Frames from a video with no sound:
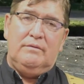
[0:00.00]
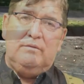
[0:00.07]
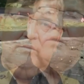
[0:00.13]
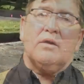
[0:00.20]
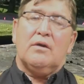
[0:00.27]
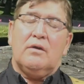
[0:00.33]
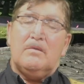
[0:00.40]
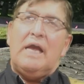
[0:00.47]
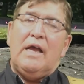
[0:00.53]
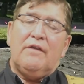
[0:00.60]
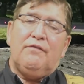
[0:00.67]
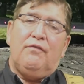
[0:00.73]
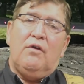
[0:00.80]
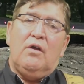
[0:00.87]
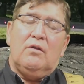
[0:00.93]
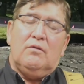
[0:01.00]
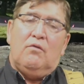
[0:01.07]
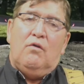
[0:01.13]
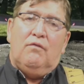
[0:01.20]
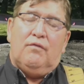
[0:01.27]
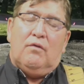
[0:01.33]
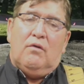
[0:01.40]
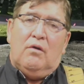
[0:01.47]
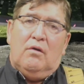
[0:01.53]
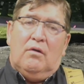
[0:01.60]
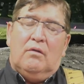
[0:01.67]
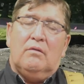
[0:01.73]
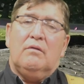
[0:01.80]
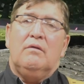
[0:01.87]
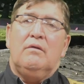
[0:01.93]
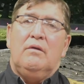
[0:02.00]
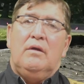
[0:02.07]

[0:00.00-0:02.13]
The asphalt overall